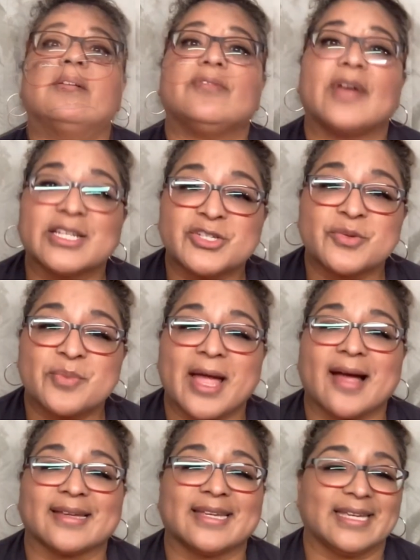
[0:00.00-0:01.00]
Vaginal
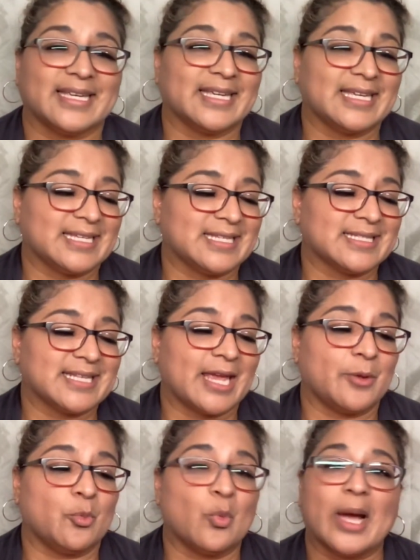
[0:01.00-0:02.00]
packing is a
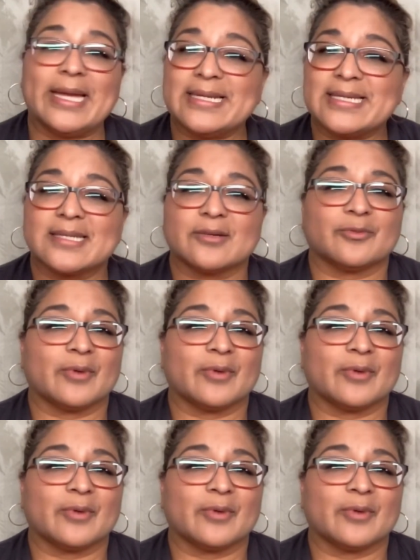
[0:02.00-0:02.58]
white,